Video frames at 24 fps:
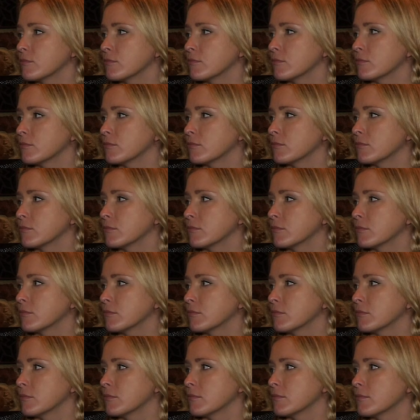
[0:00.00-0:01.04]

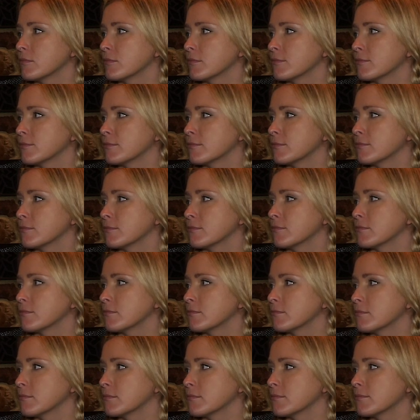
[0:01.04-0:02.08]

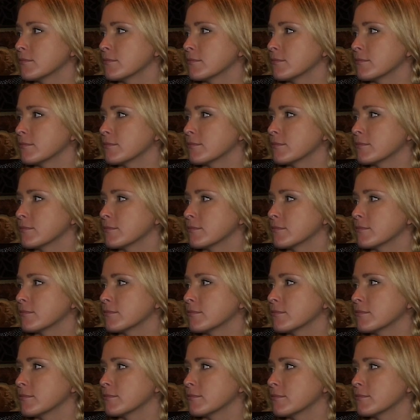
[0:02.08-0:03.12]

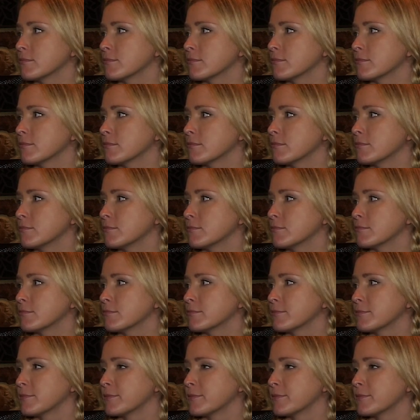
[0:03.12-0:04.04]
(not speaking)